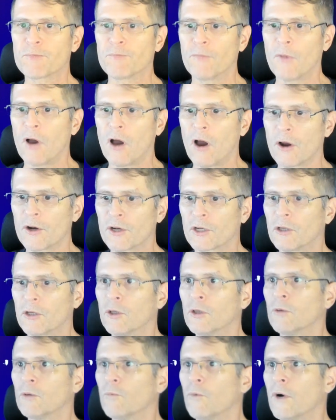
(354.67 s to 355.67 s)

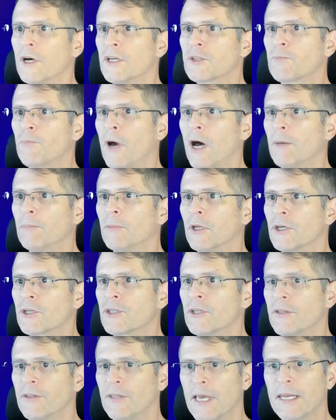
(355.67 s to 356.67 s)
article was
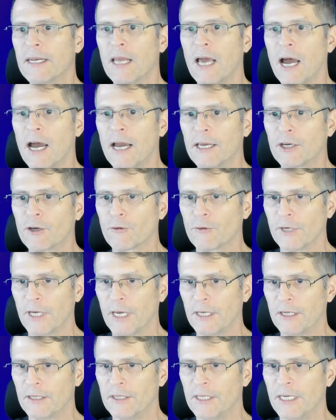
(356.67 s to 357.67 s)
published, then I
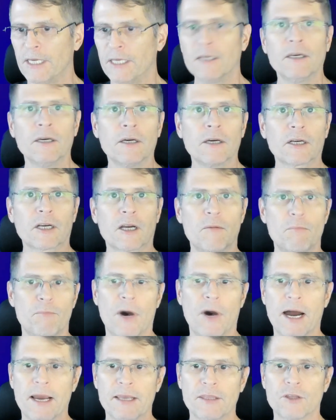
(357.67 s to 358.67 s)
created the
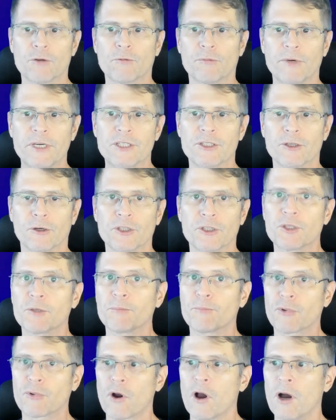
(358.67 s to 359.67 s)
combine the research
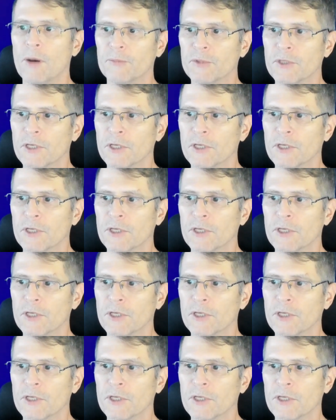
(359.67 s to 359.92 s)
prompt.